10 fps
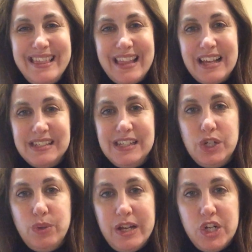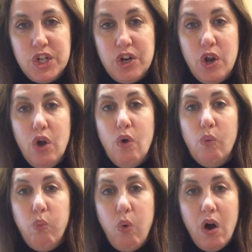in that situation,
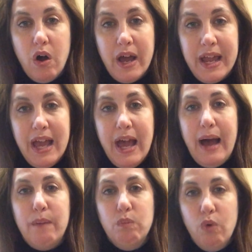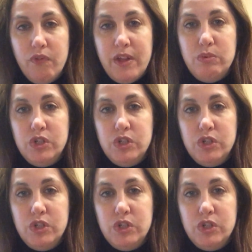why, and what they